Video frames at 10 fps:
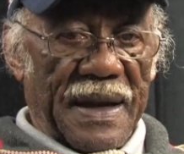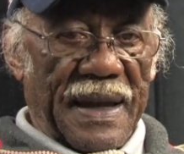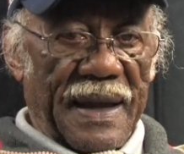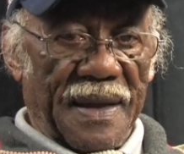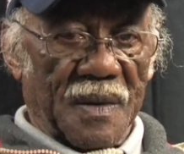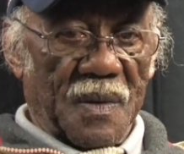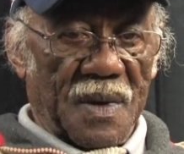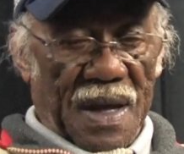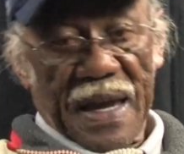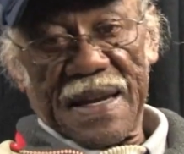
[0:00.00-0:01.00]
together,
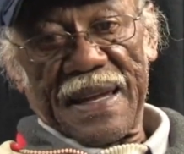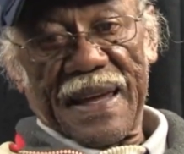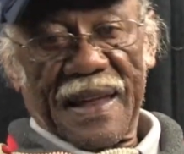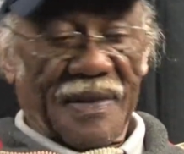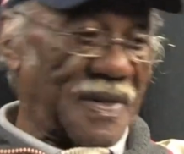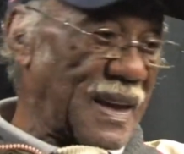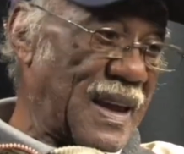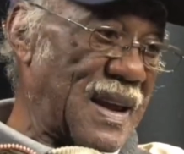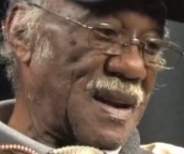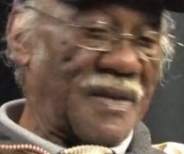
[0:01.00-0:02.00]
we ate together.
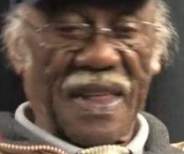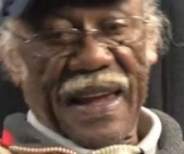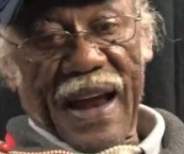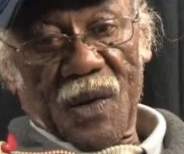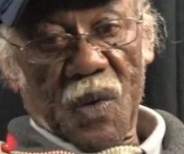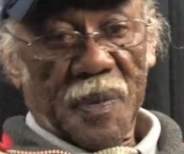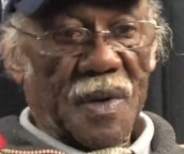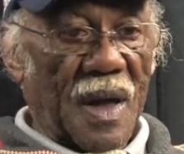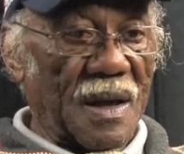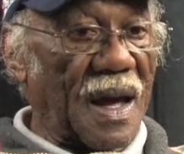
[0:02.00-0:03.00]
If they got a
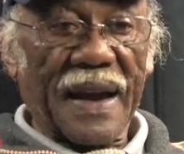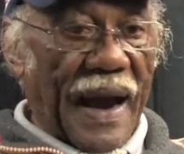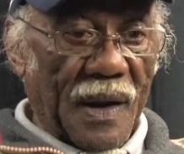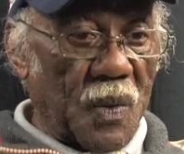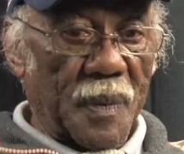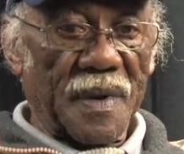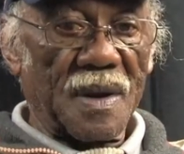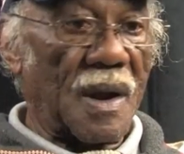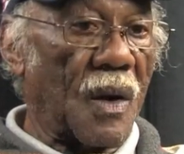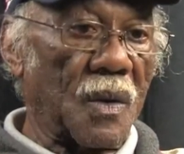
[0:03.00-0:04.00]
whipping, I got a whipping.
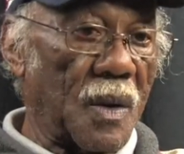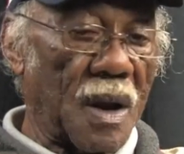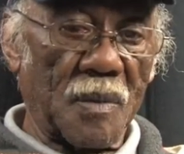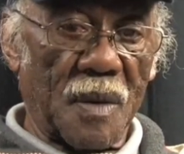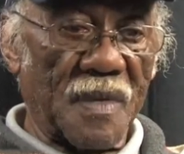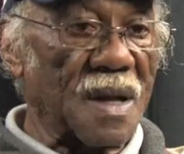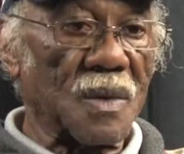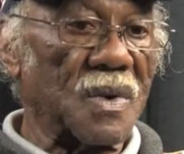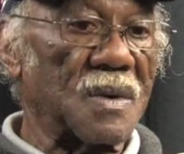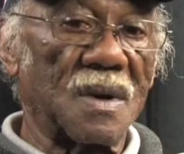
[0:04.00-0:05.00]
Hey, my
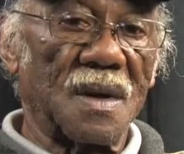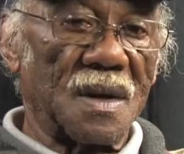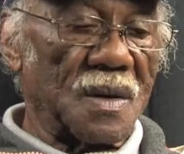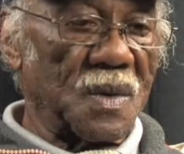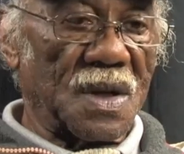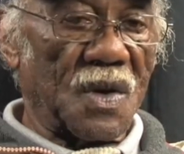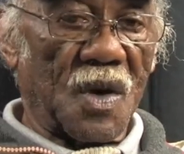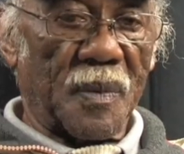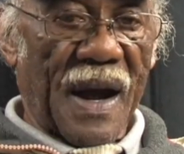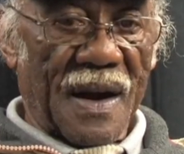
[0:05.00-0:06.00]
mother wouldn't know
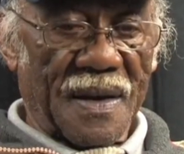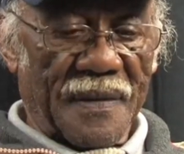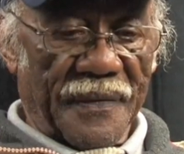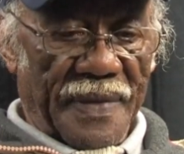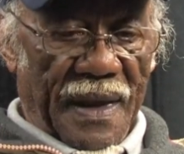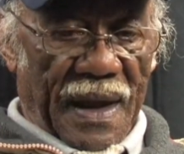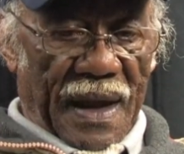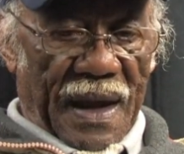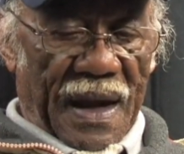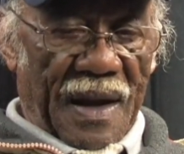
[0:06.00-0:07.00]
about it.
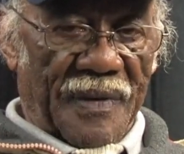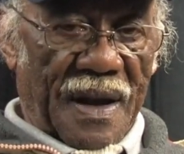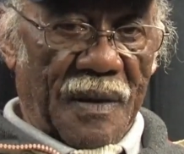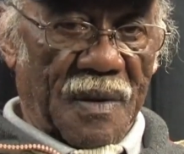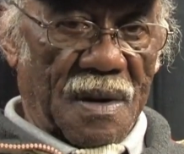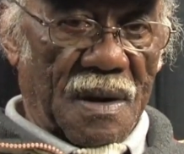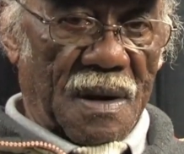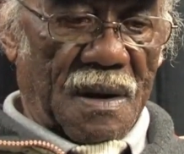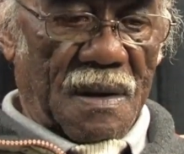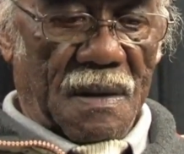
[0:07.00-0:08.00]
And if I would
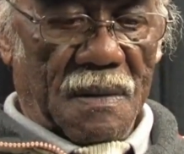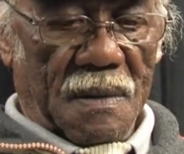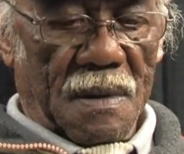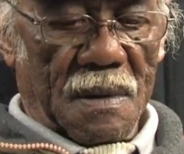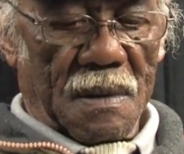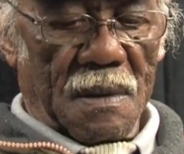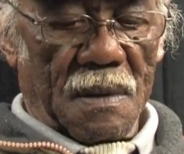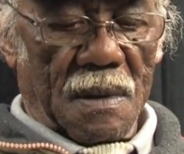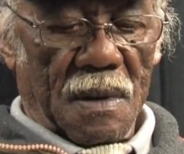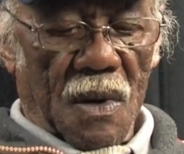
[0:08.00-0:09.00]

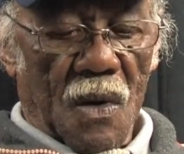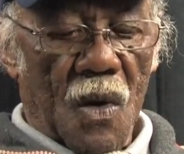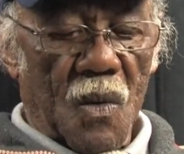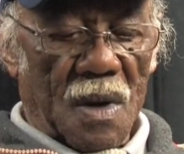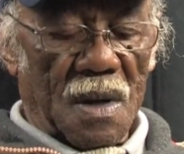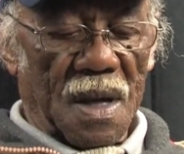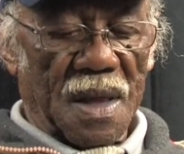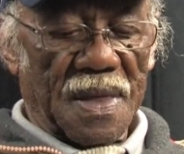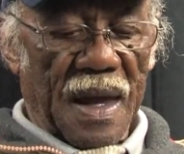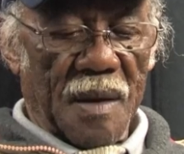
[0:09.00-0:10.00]
go home with
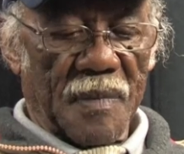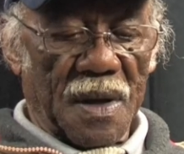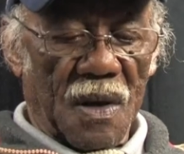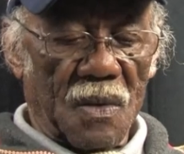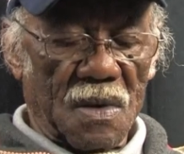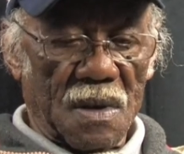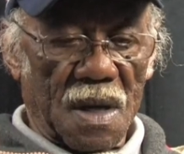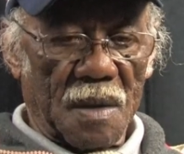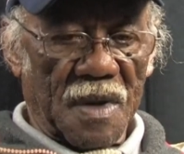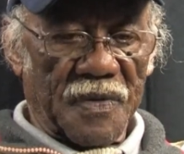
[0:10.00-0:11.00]
anything belonged to
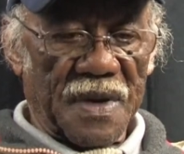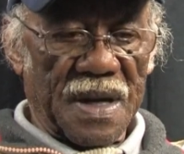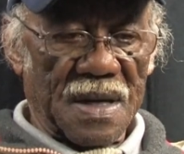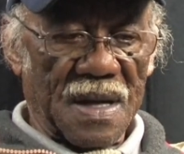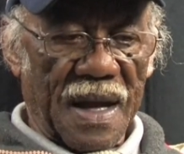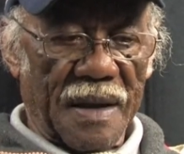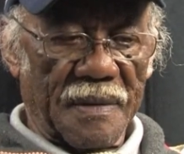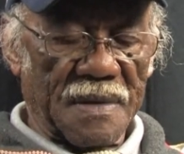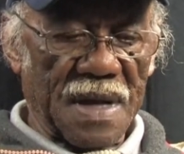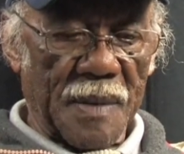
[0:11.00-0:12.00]
any of my friends, like
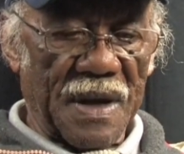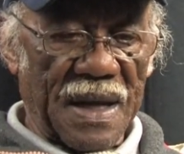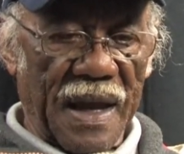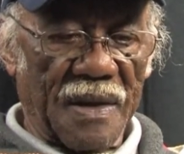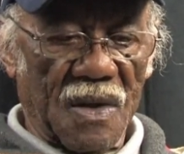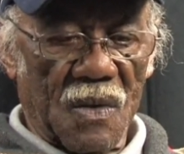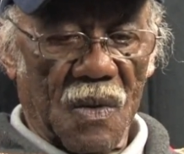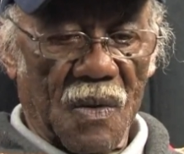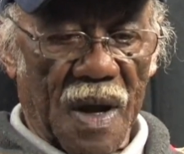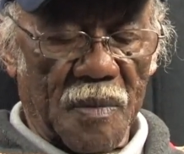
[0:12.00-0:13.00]
Sammy and David, those
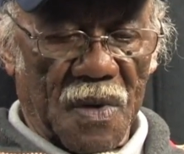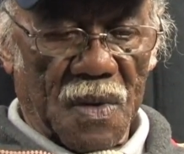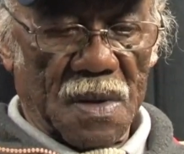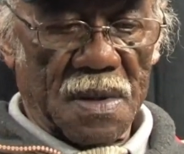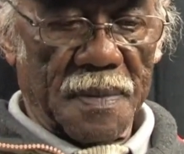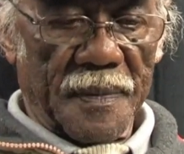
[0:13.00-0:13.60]
white boys,